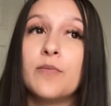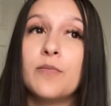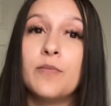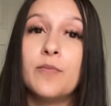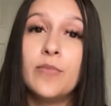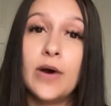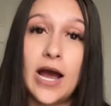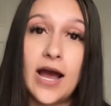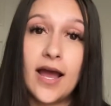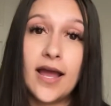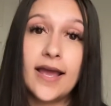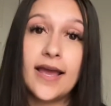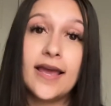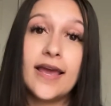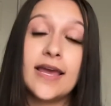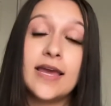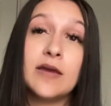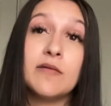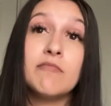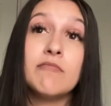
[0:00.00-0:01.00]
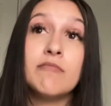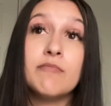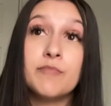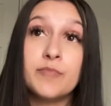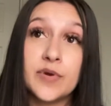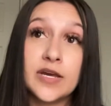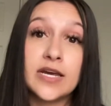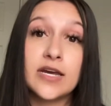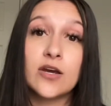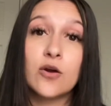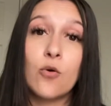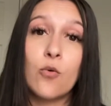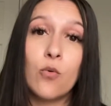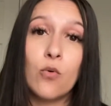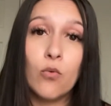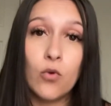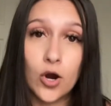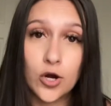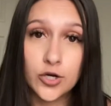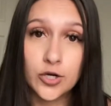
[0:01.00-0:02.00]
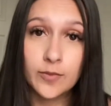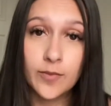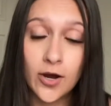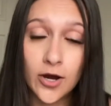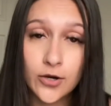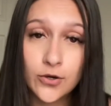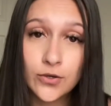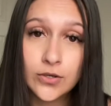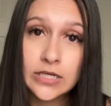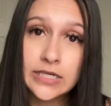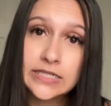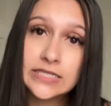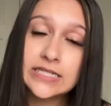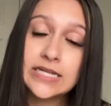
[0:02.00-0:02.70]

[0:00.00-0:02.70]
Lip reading: buy a big water bottle.